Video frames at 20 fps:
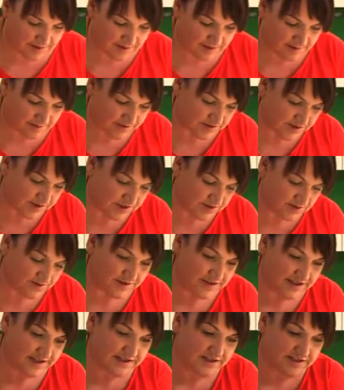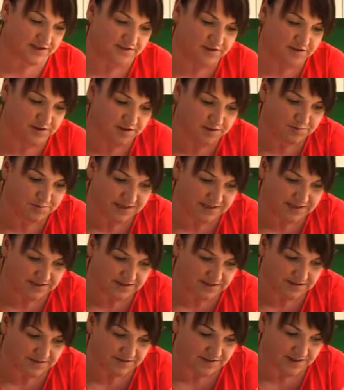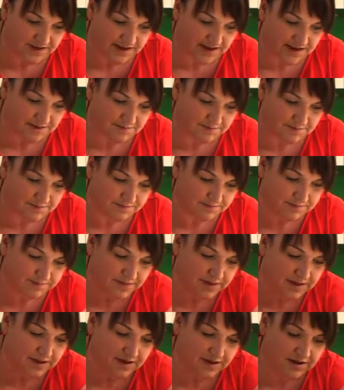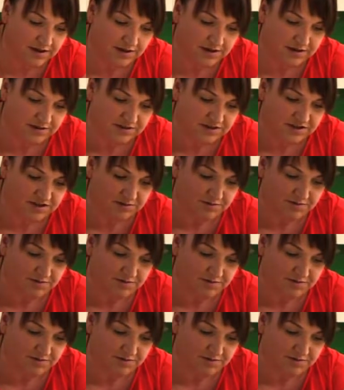And then I'll just arrange a few pieces of the lamb on